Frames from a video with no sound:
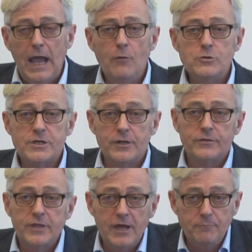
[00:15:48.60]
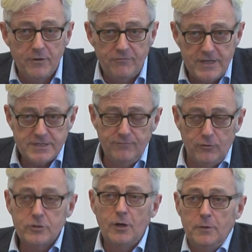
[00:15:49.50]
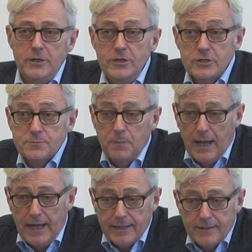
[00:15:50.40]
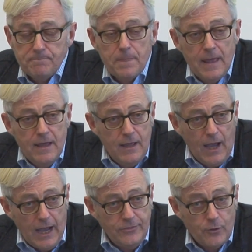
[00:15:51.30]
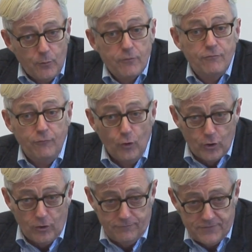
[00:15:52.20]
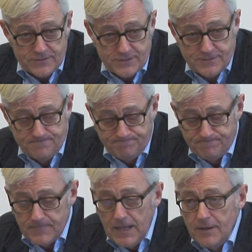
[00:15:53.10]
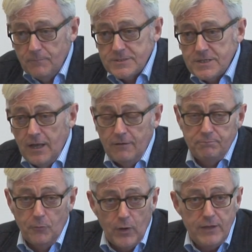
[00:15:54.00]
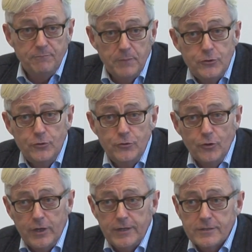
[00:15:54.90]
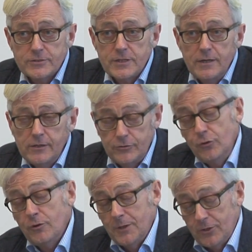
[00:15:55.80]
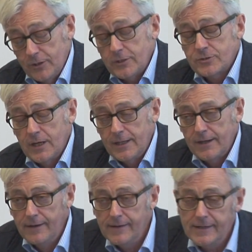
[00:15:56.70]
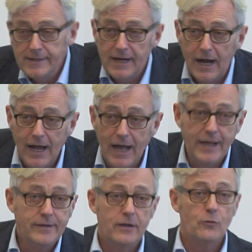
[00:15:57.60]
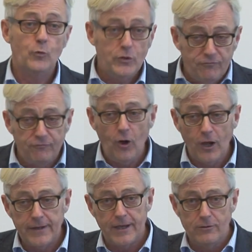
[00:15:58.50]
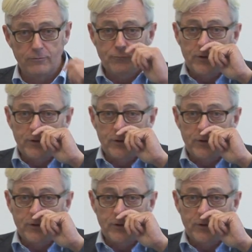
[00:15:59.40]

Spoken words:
I was at the Edinburgh Festival a couple of years back, and there were 4 of us. Myself, my wife, my 2 daughters, 2 of my daughters rather, and we'd fallen out.